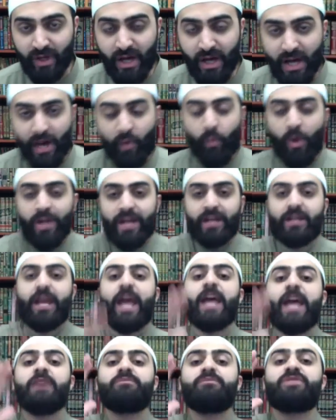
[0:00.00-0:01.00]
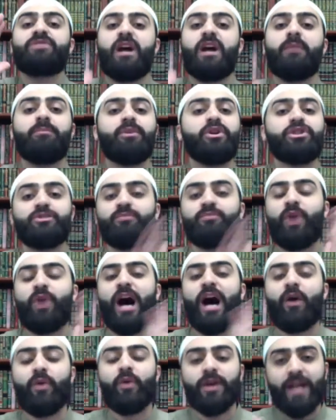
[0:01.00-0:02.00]
When it came to numbers,
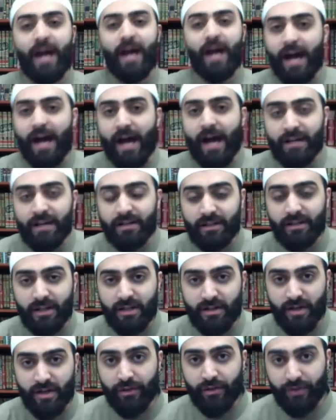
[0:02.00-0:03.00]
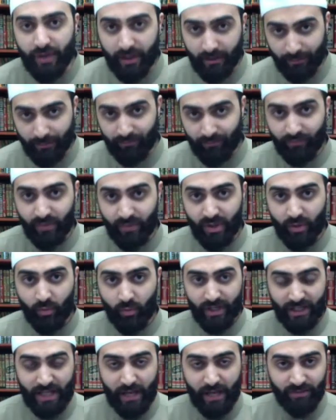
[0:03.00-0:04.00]
Muawiyah had nothing. When
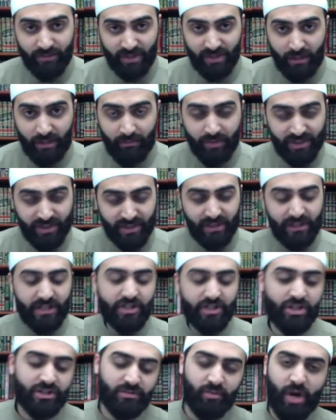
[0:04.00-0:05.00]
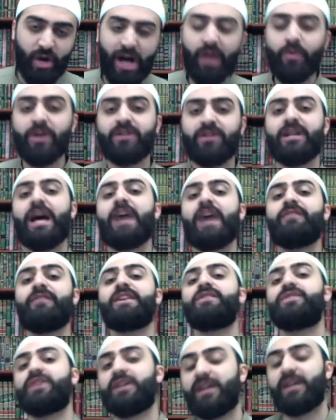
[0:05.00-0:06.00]
it came to numbers and allegiance, Muawiyah didn't have
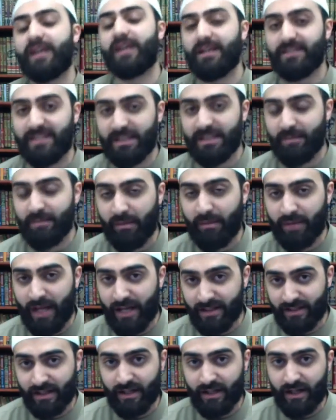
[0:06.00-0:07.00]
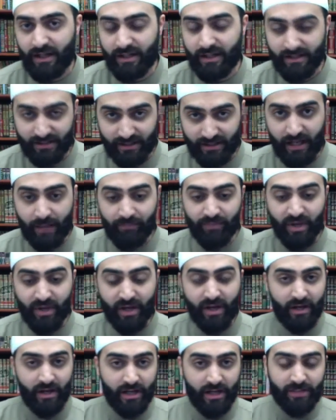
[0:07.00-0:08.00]
anything against Imam al-Hasan alayhi salam,
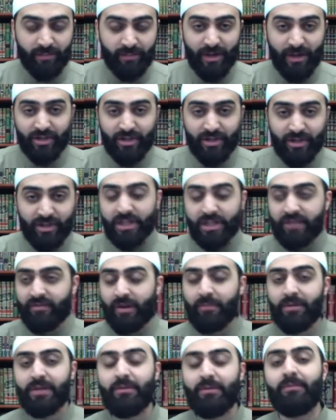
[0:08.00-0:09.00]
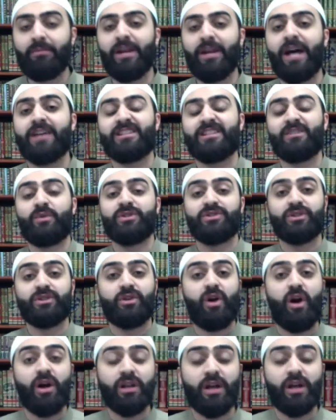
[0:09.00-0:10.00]
especially if Imam al-Hasan was to
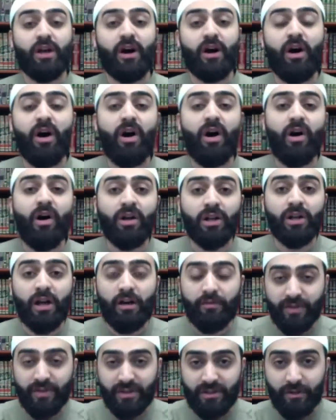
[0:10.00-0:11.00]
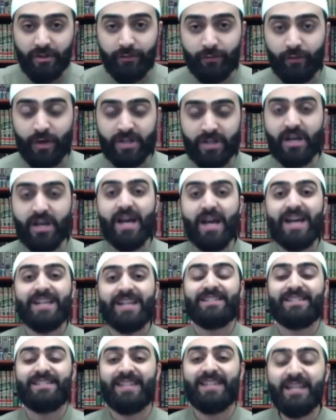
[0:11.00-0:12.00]
call on all of the different
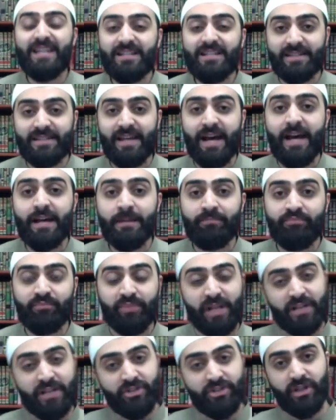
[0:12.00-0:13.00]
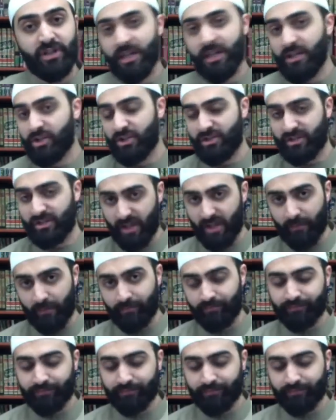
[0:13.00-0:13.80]
cities that pledged allegiance to him.